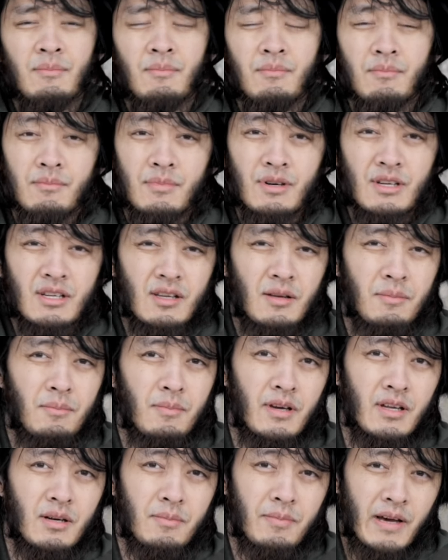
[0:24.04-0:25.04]
But
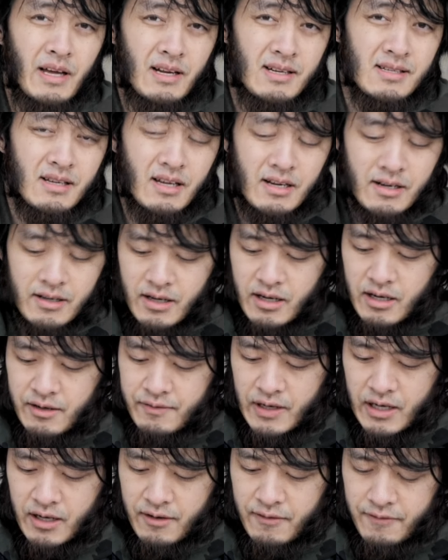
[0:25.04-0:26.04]
being a Panasonic guy,
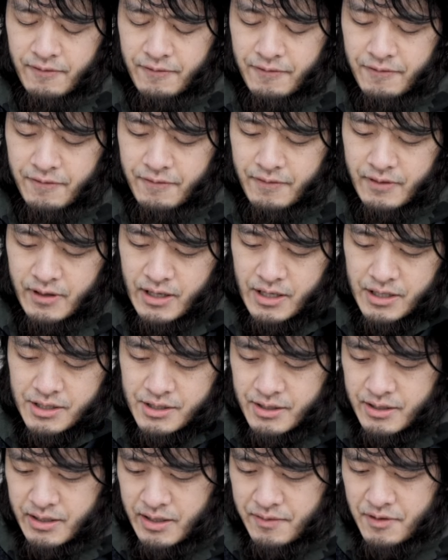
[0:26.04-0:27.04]
I've
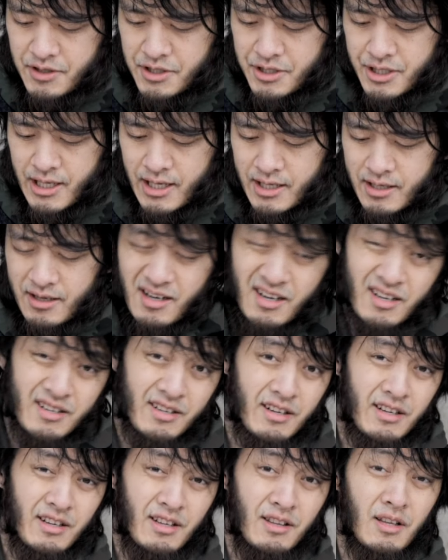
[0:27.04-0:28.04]
actually never shot
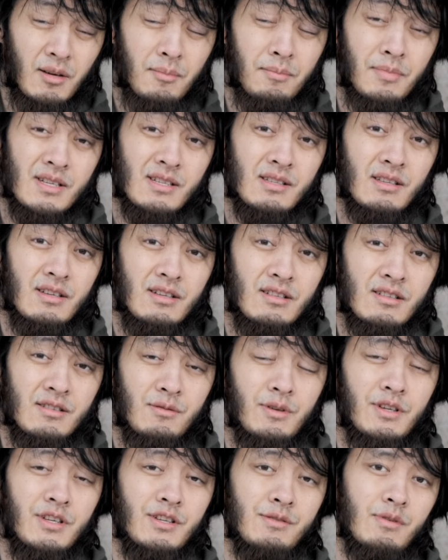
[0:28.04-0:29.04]
on an Olympus lens,
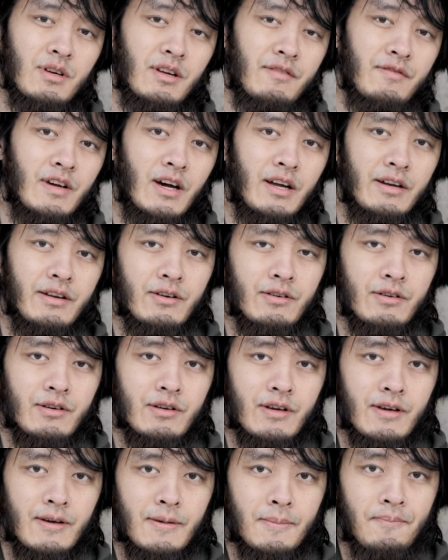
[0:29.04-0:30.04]
which is what I've got here
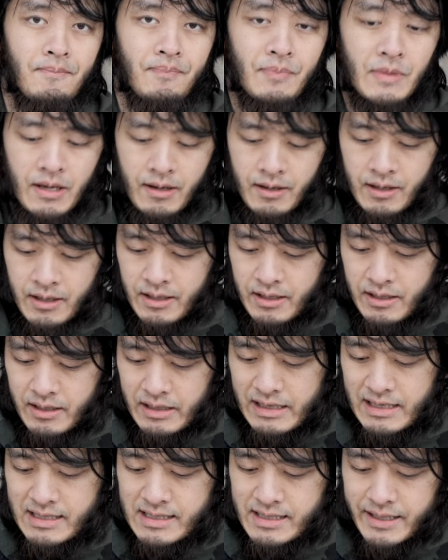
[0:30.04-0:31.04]
today.
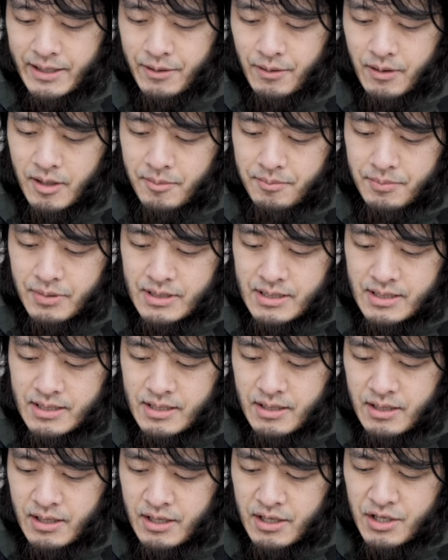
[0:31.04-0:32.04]
It is the
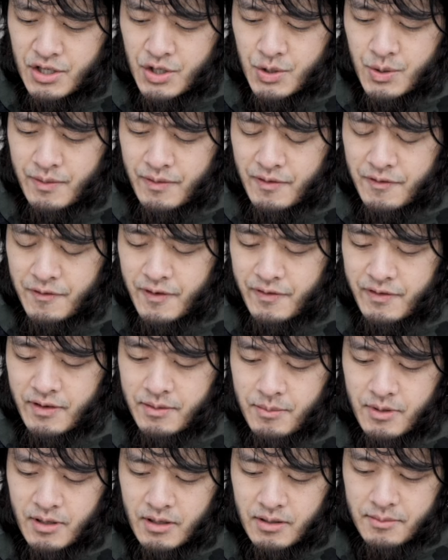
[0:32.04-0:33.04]
Olympus 12 to 50
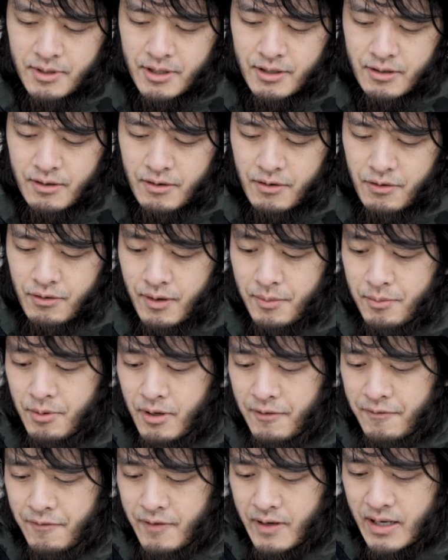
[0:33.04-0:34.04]
millimeter
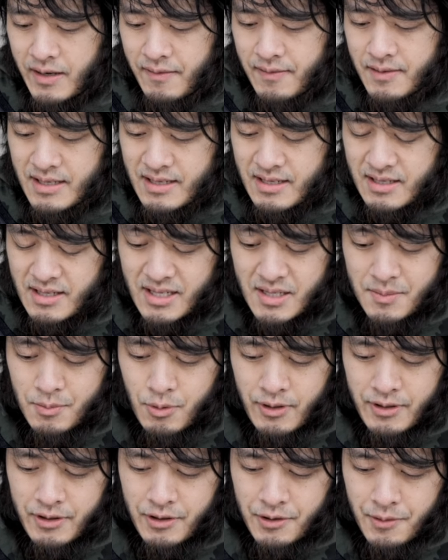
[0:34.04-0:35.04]
3.5 to
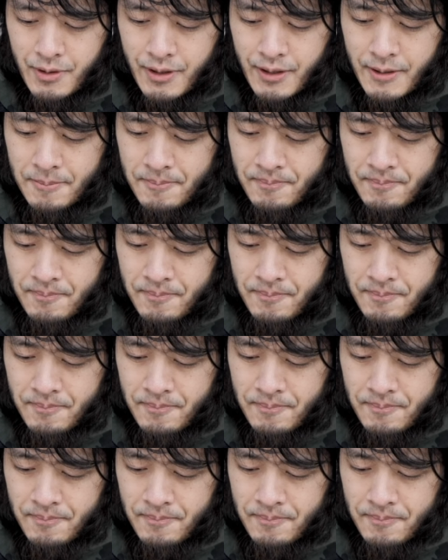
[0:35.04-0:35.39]
6.3.